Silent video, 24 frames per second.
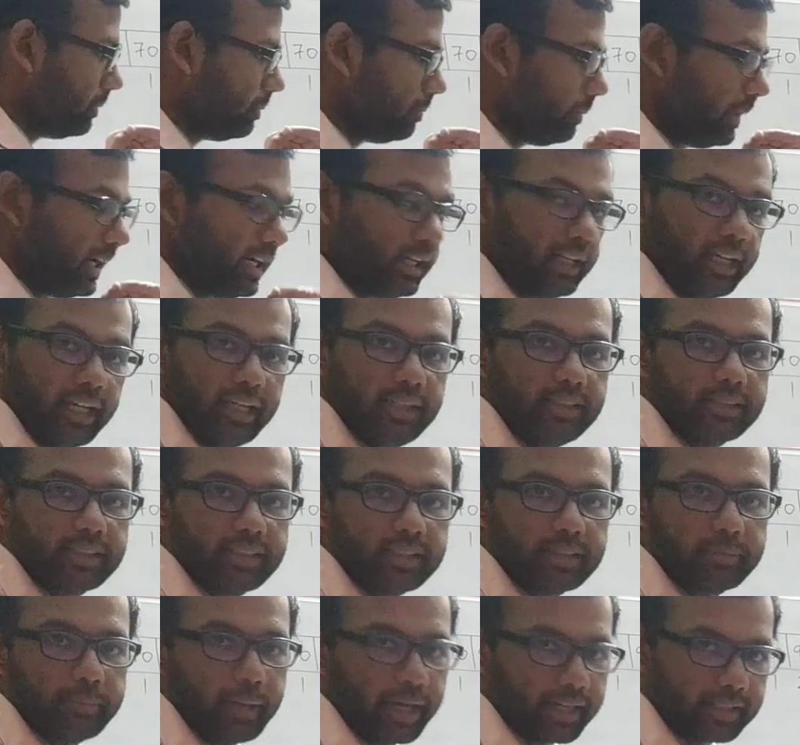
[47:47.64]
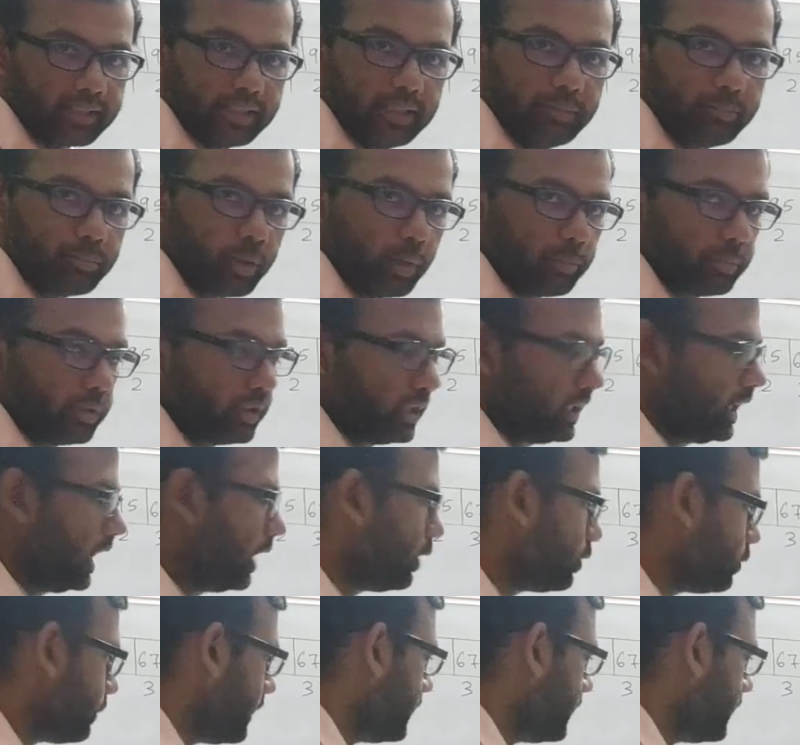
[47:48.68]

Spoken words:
maintains its Max-Heap property. How do I